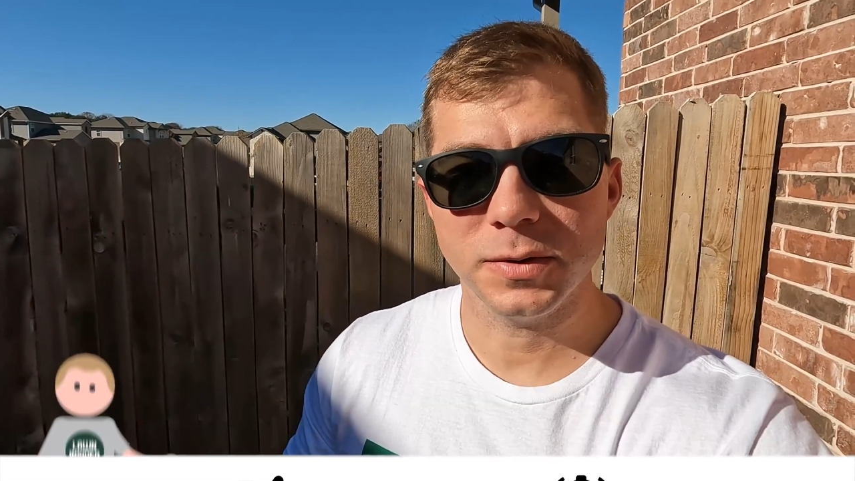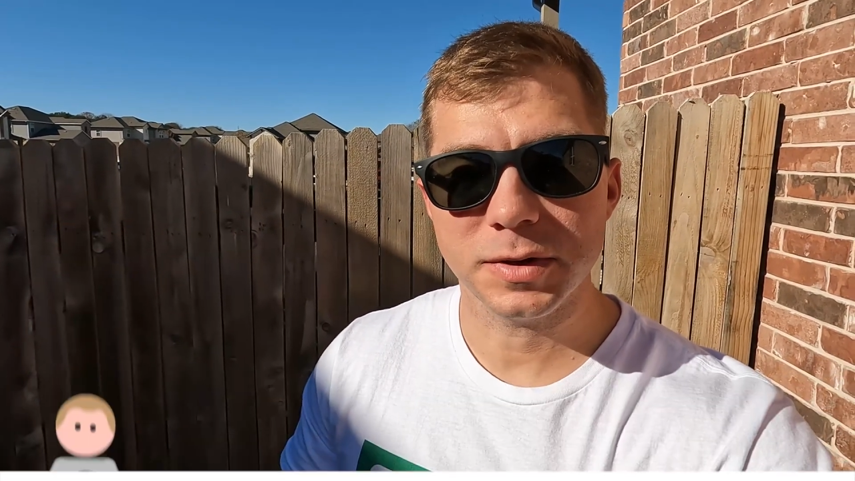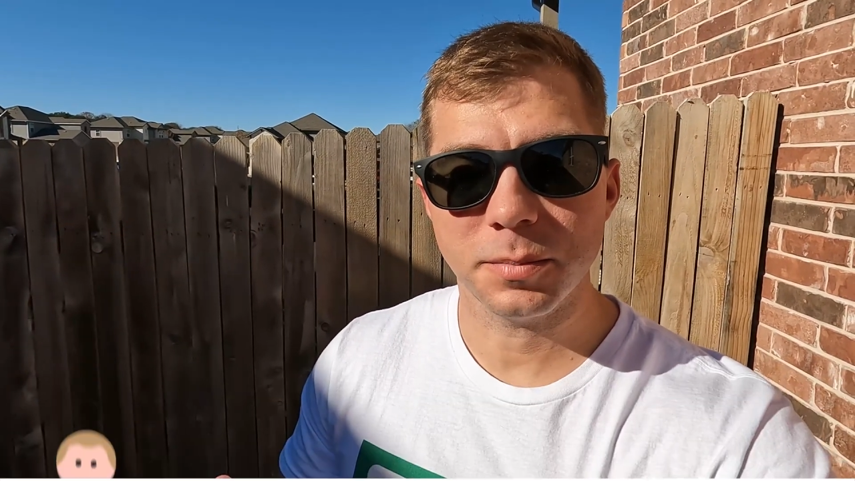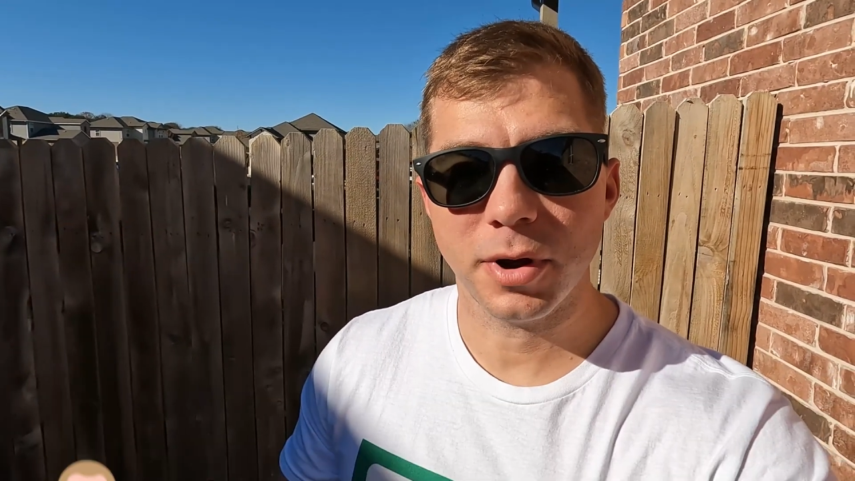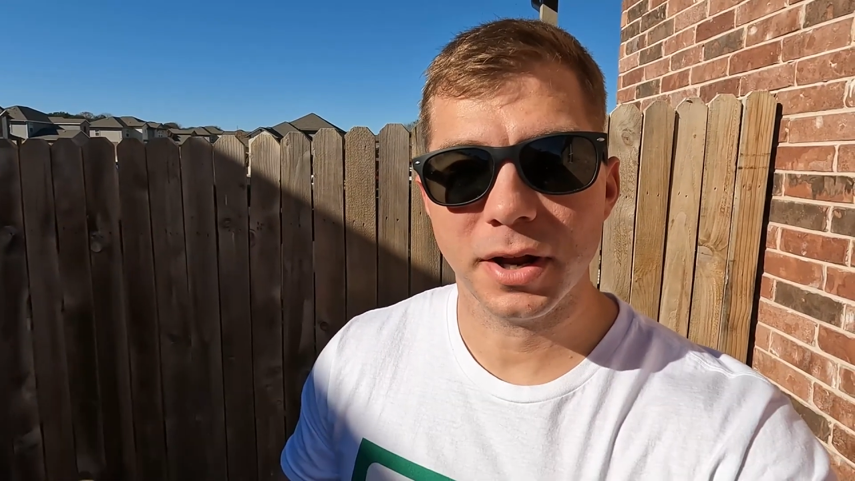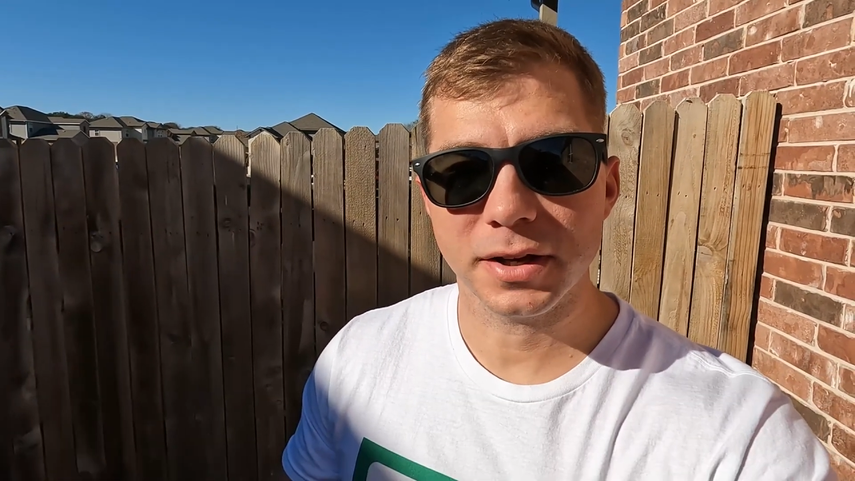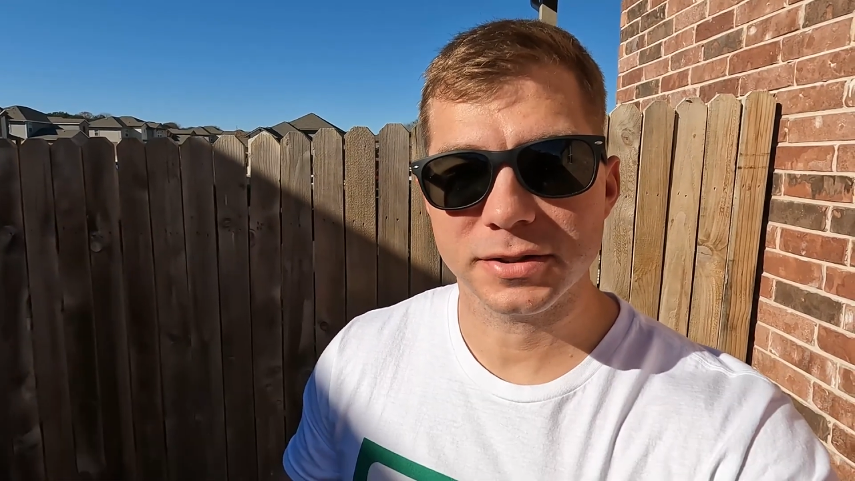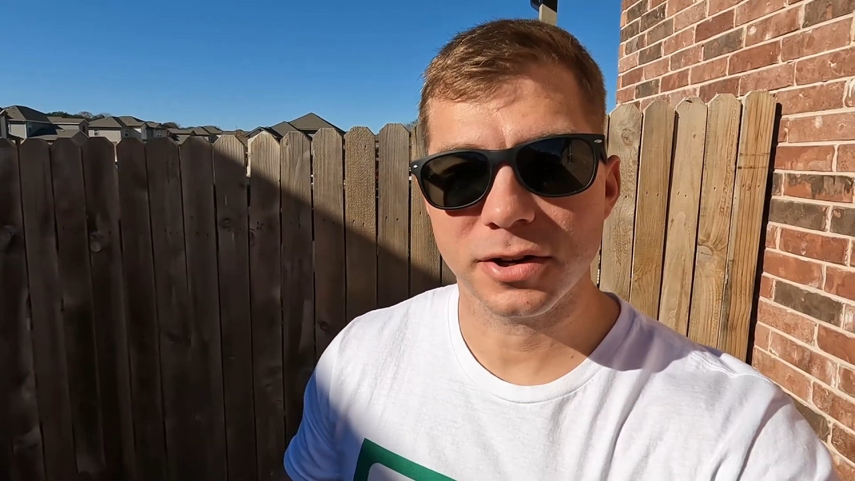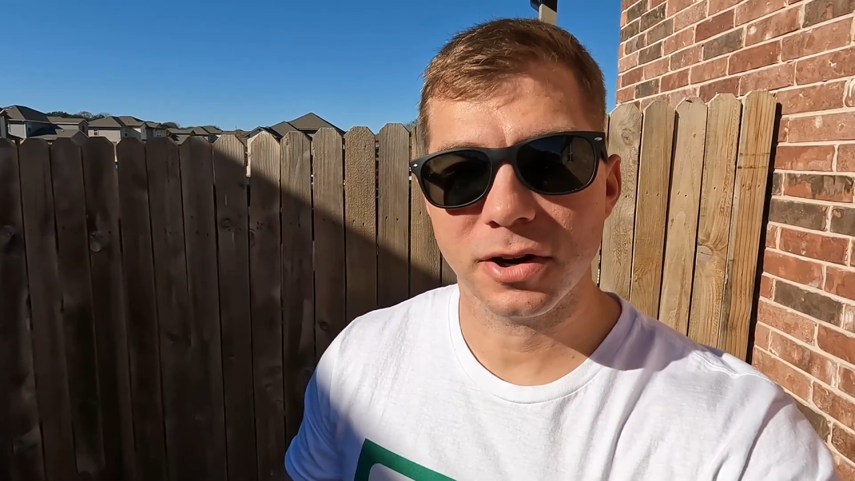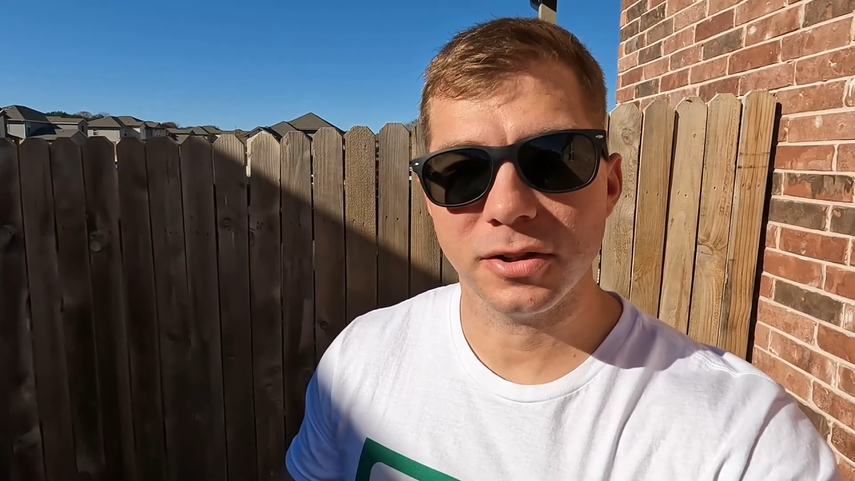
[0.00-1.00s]
using
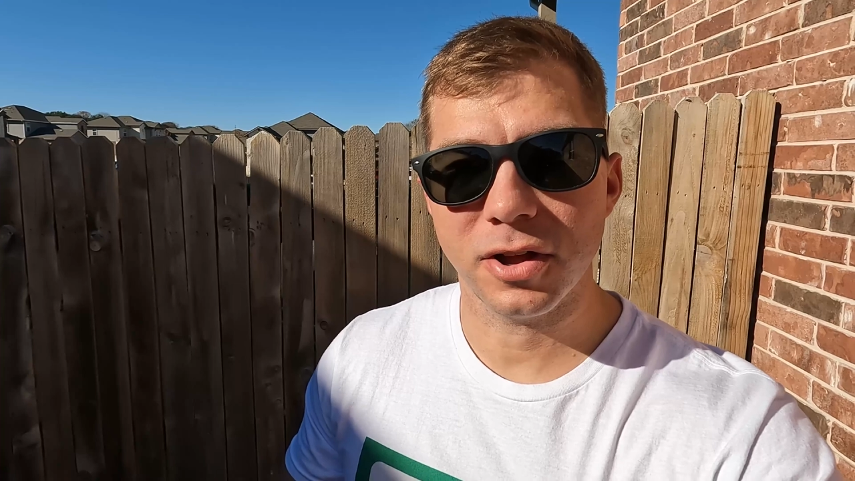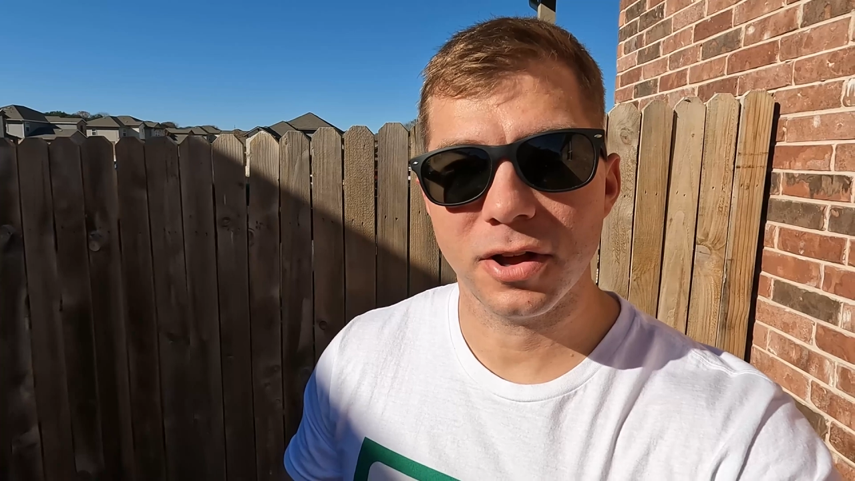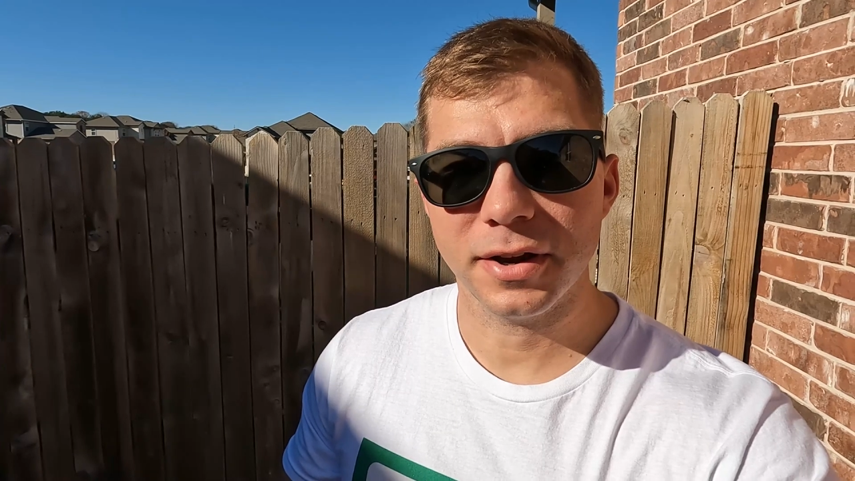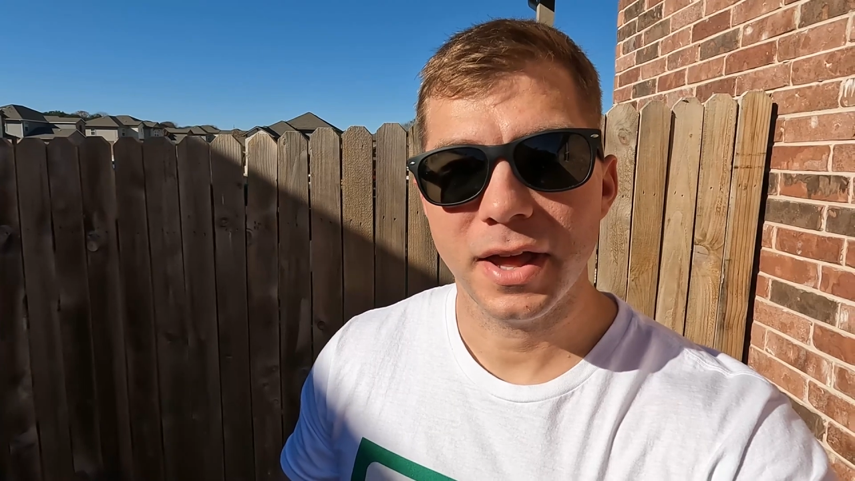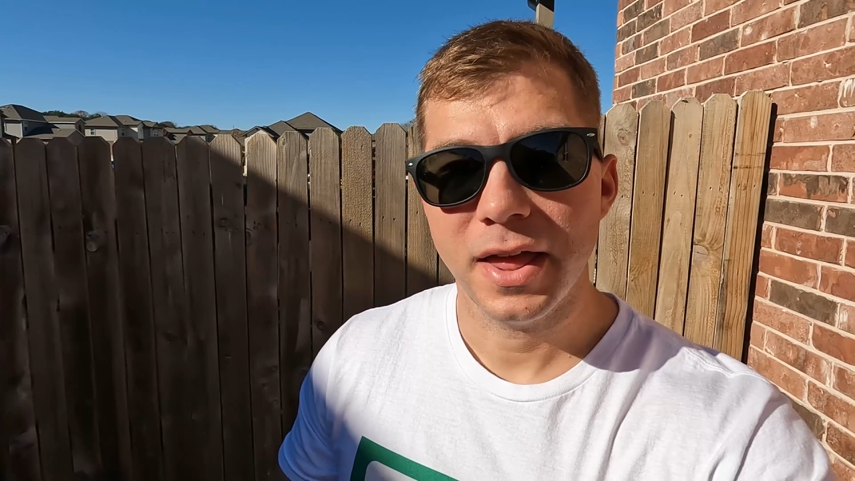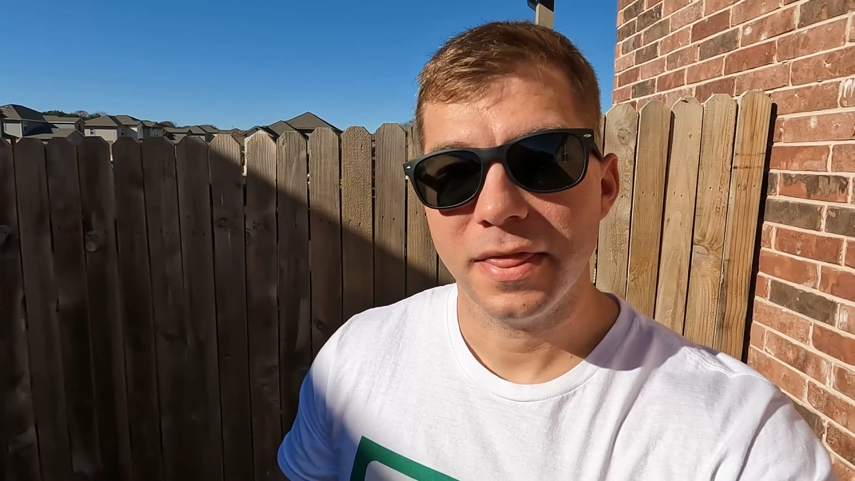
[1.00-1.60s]
products on our lawn